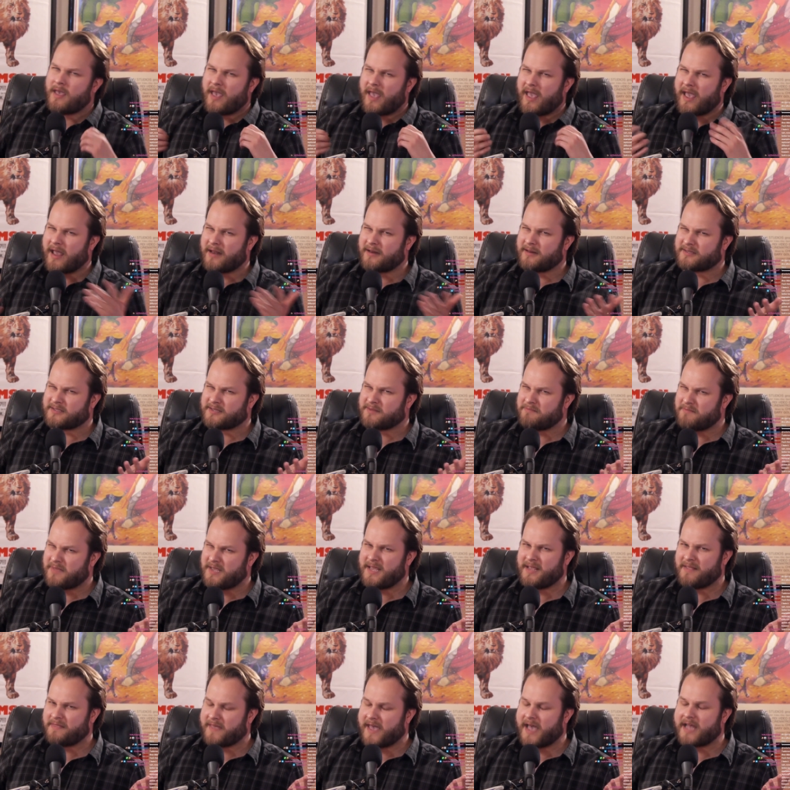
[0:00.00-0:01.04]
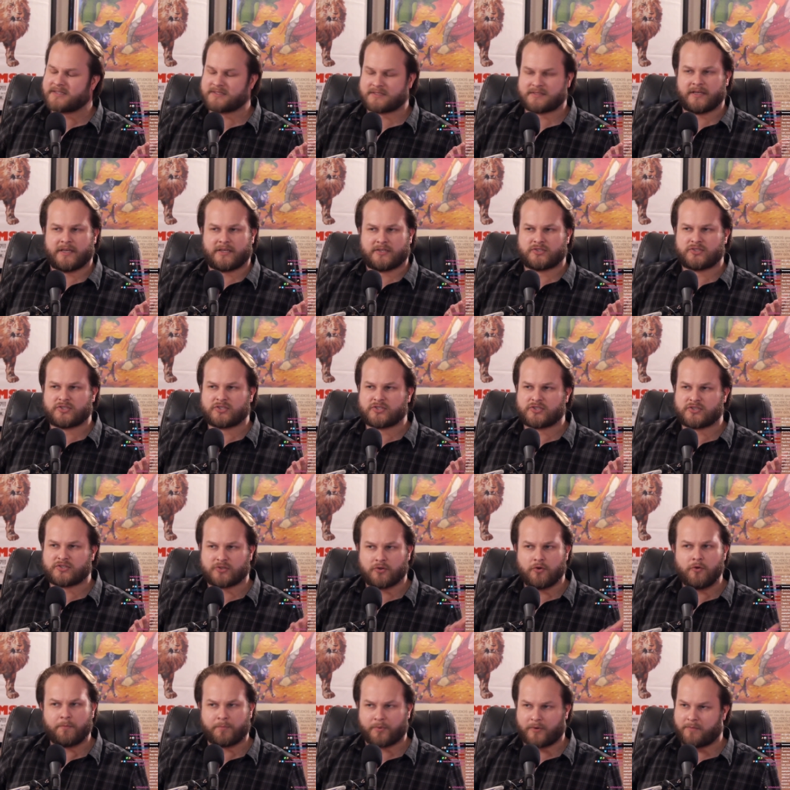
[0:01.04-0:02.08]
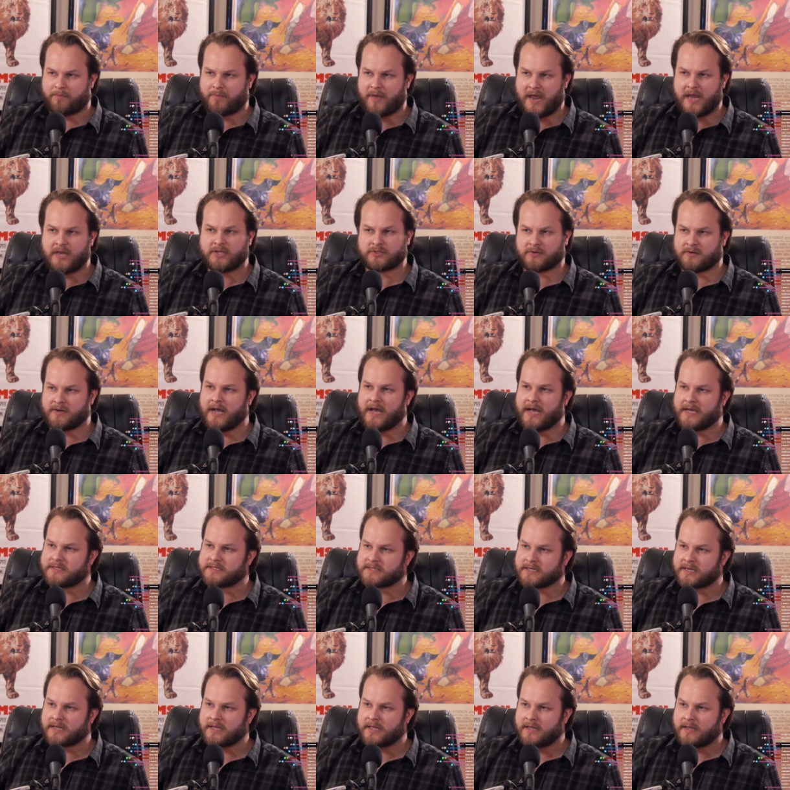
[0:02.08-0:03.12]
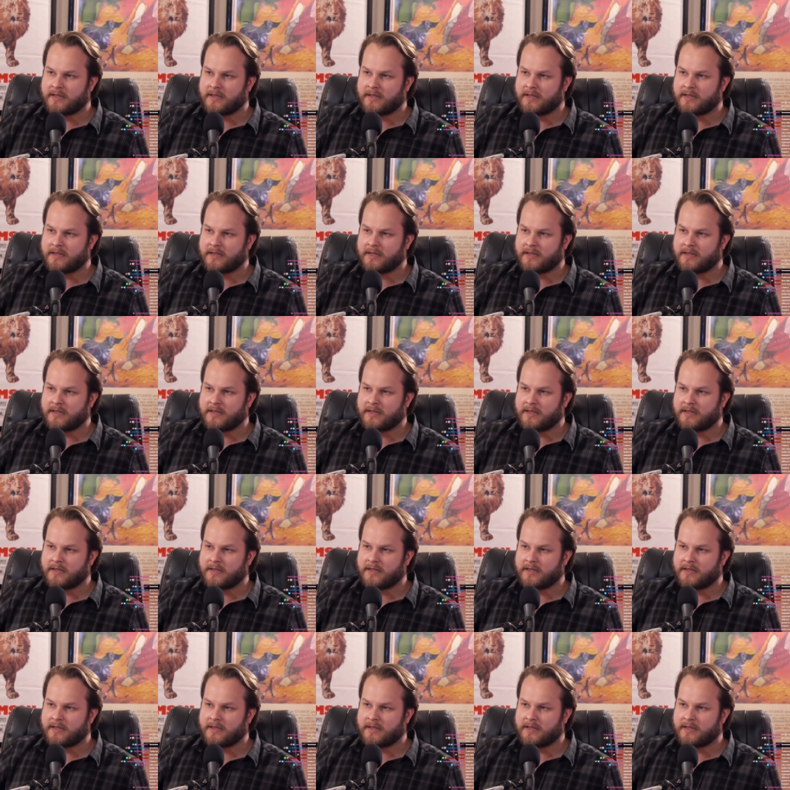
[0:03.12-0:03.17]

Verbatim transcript: And it, to me, that's like super patronizing.